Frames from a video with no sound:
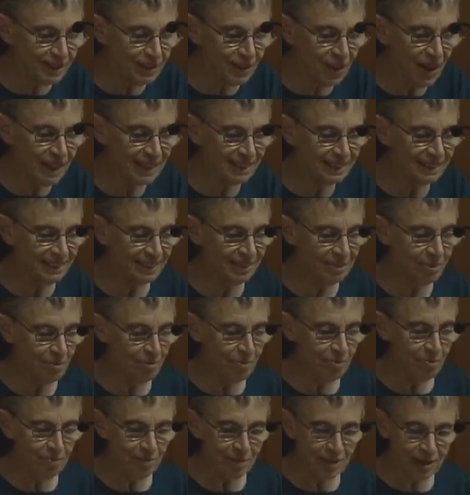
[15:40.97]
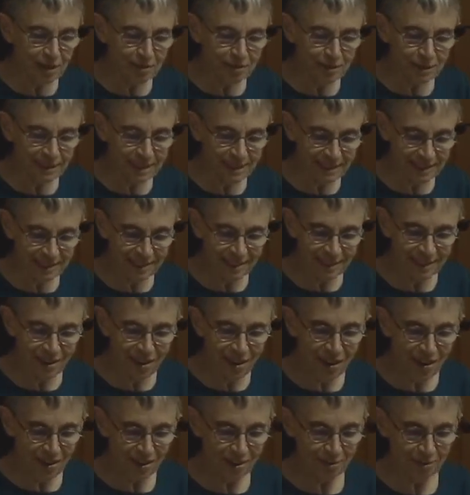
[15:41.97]
light of 6
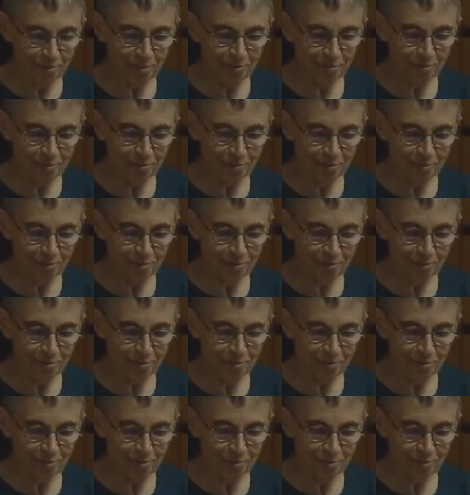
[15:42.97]
o'clock.